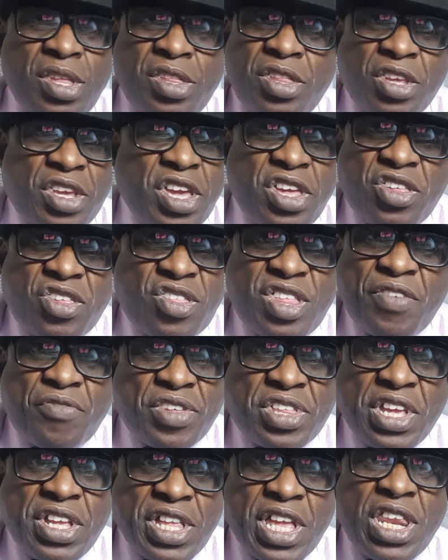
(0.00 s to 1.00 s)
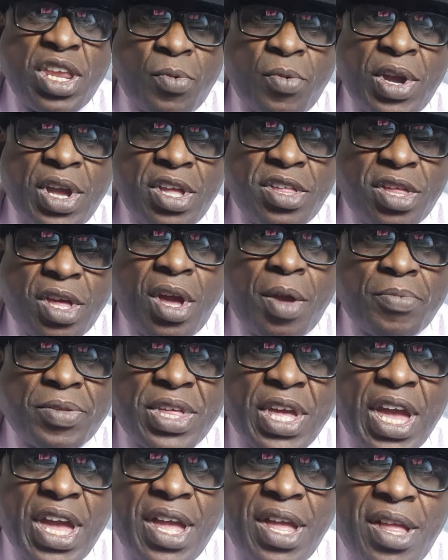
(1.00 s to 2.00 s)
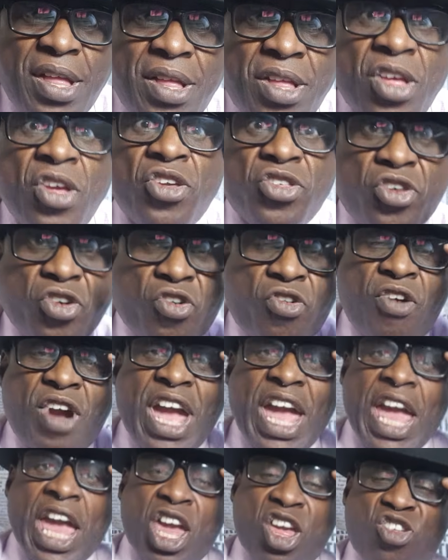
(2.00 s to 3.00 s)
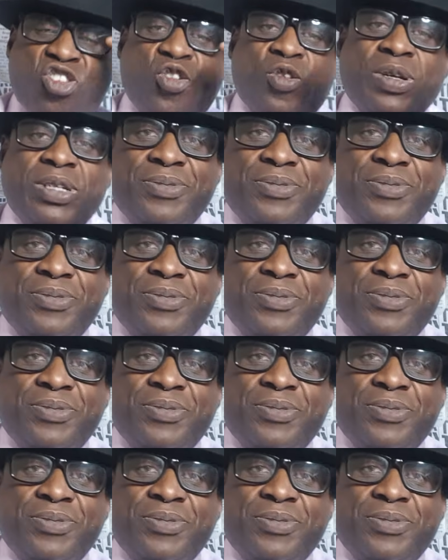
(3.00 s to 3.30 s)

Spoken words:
the kids never seen anywhere. Do you know what I'm saying? So crash.